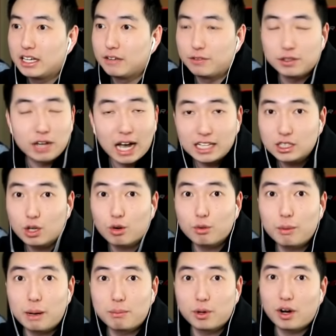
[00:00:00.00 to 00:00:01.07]
if you guys don't
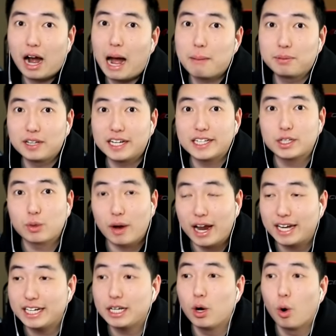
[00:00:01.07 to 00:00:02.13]
remember, I played
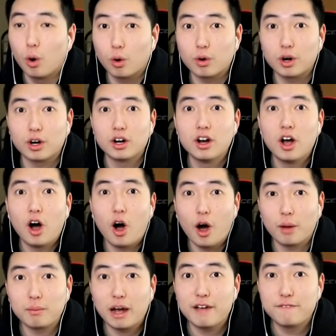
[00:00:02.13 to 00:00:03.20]
Granny Horror
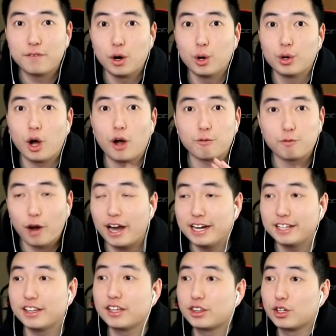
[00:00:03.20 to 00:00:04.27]
on my phone on
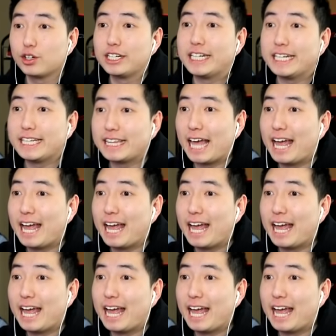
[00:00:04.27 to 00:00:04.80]
Friday the thirteenth,